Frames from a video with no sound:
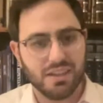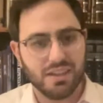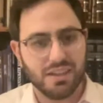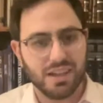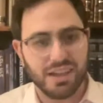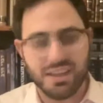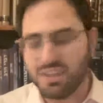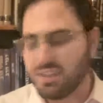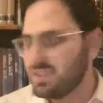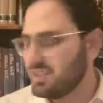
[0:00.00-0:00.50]

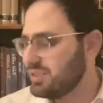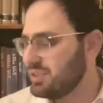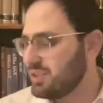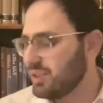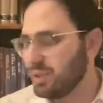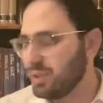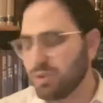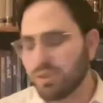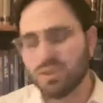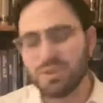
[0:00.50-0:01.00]
And it's
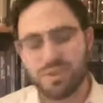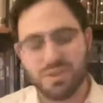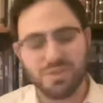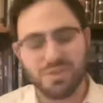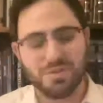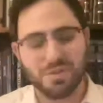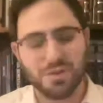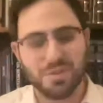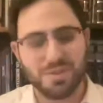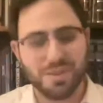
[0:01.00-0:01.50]
totally
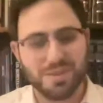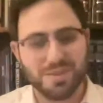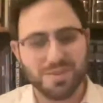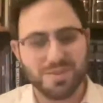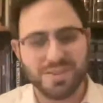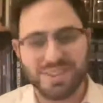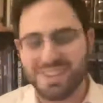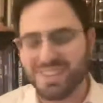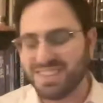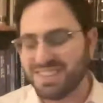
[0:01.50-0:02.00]

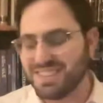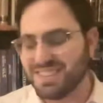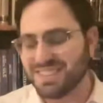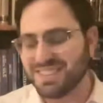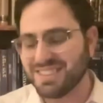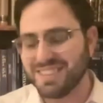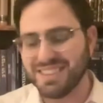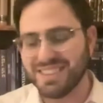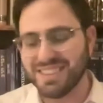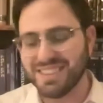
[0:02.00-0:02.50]
transformative and it's
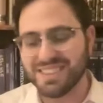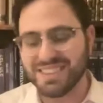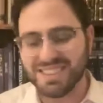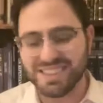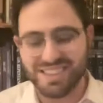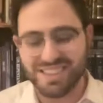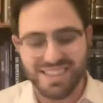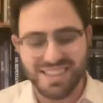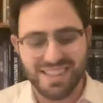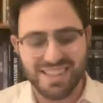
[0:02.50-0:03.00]
exciting.
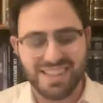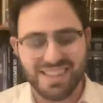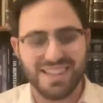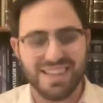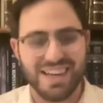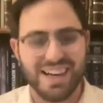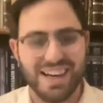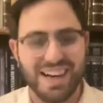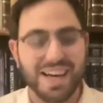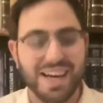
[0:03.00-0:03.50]

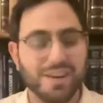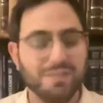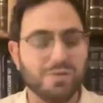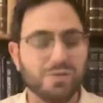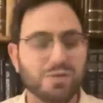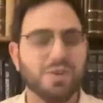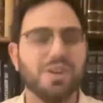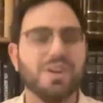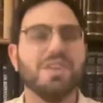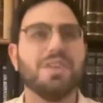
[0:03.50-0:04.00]
I have
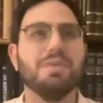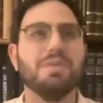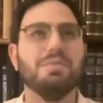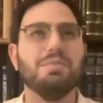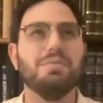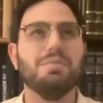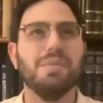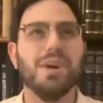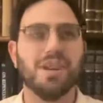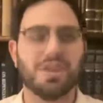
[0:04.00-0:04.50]
drawn
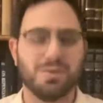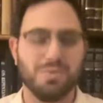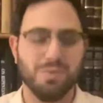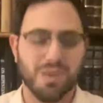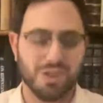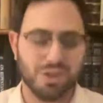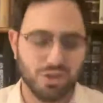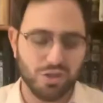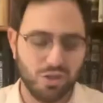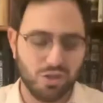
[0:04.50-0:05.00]
much,
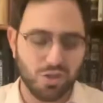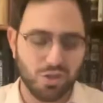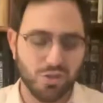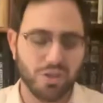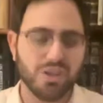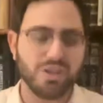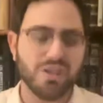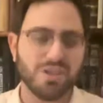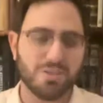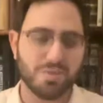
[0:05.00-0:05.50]
much
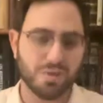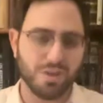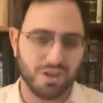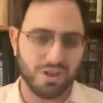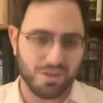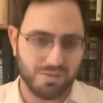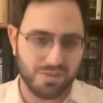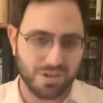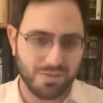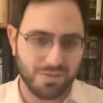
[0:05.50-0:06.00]
joy and
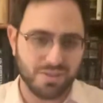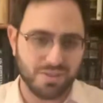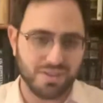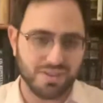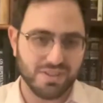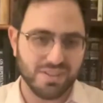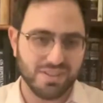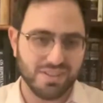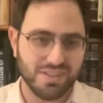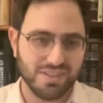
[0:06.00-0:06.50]
inspiration from it.
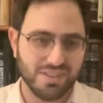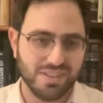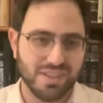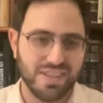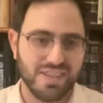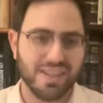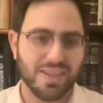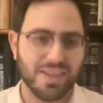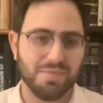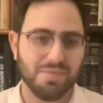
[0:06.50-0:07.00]

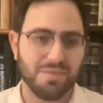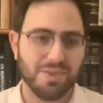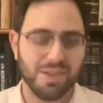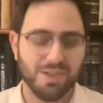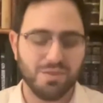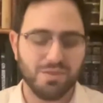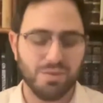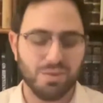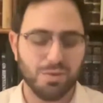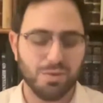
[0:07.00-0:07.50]
Um,
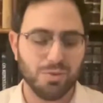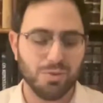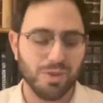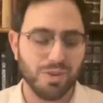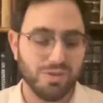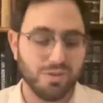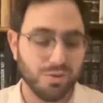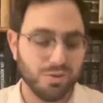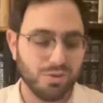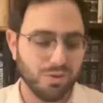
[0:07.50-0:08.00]
if you
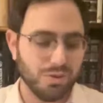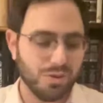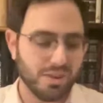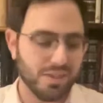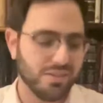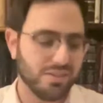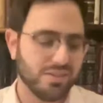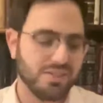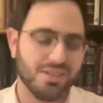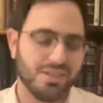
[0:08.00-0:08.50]
if you do
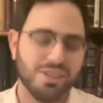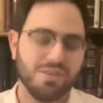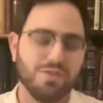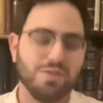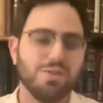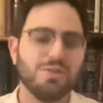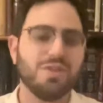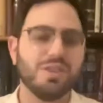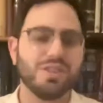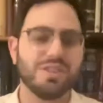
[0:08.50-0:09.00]
it, if
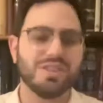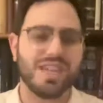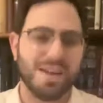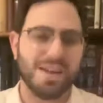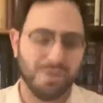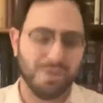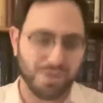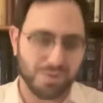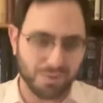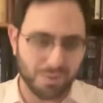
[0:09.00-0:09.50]
you feel sad
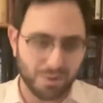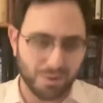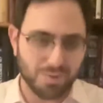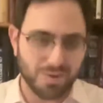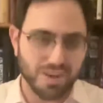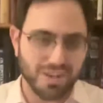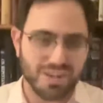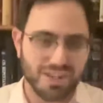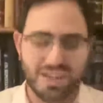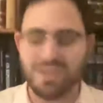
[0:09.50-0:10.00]
about the world
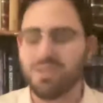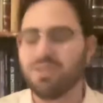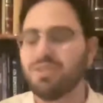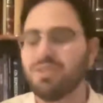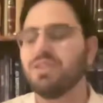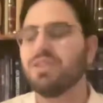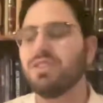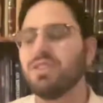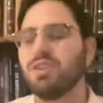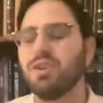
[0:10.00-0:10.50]
right
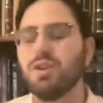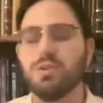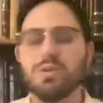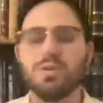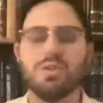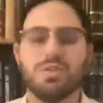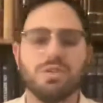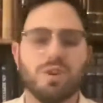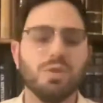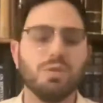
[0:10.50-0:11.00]
now,
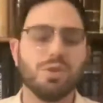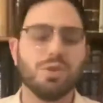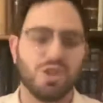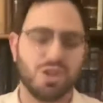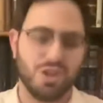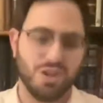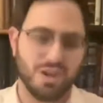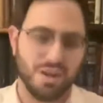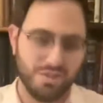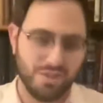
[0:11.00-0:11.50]
go go to a
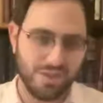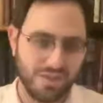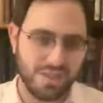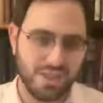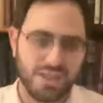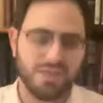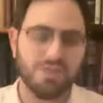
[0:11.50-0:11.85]
shir every day.